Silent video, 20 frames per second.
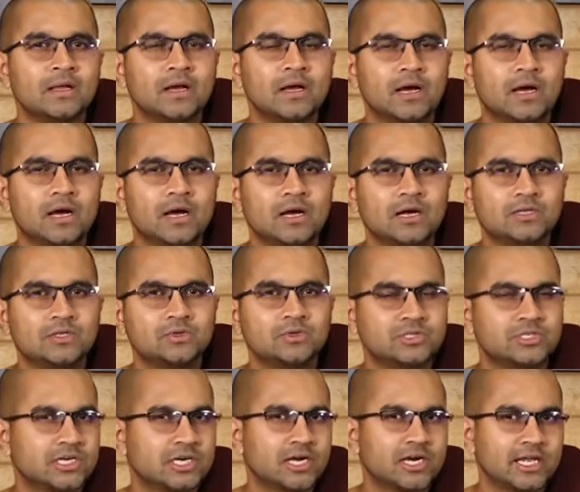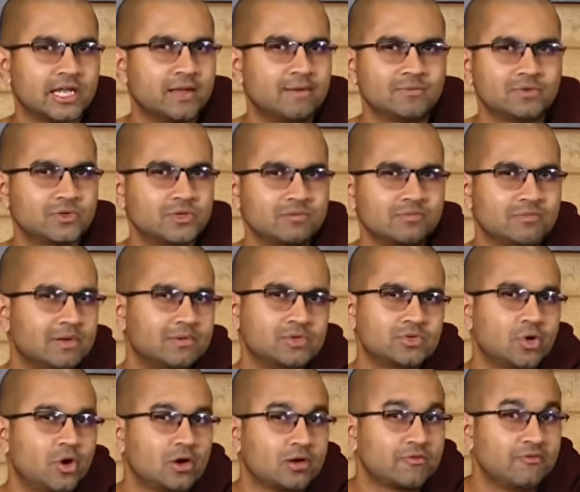Jujaka came to him and
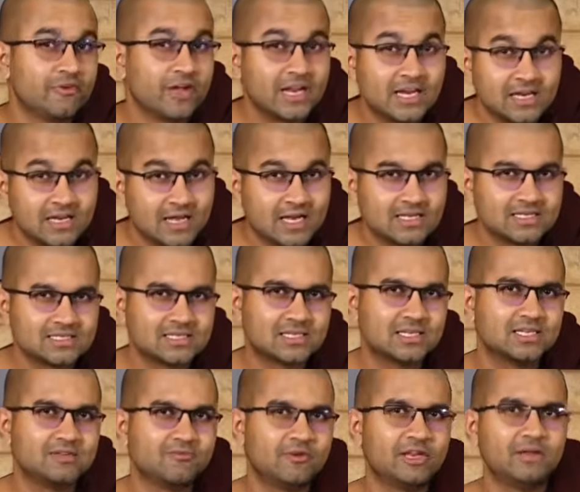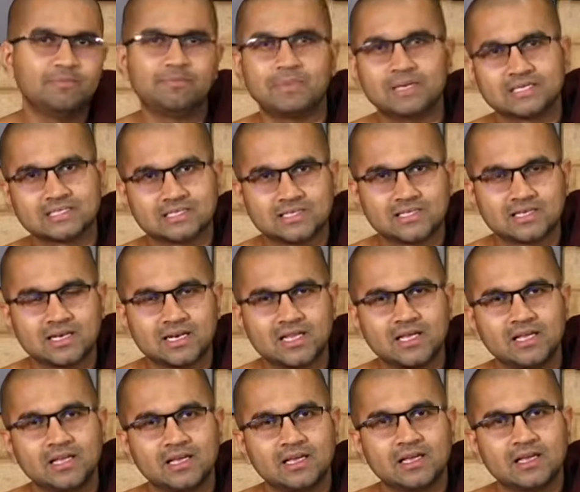talked very nicely, very
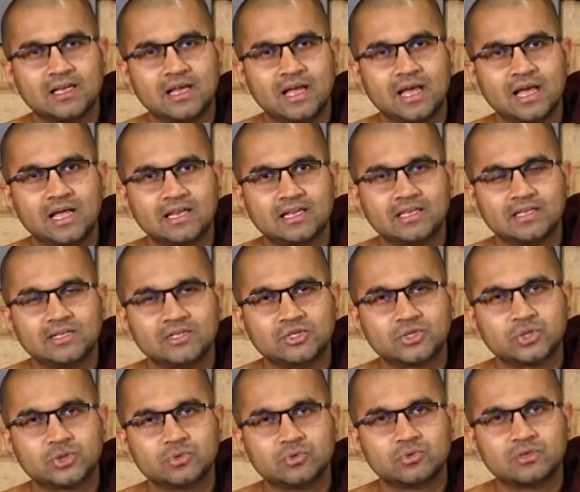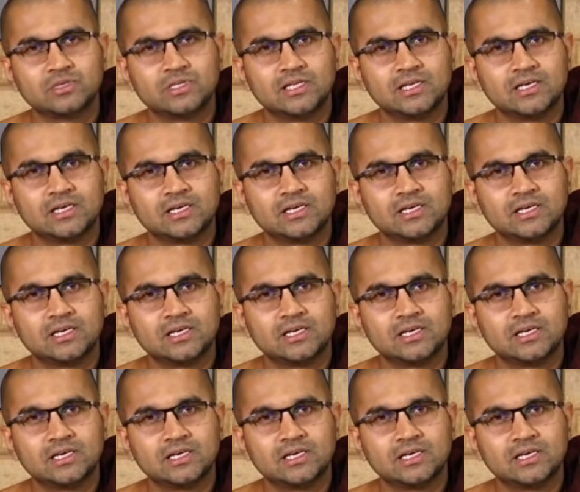pleasantly, and he showed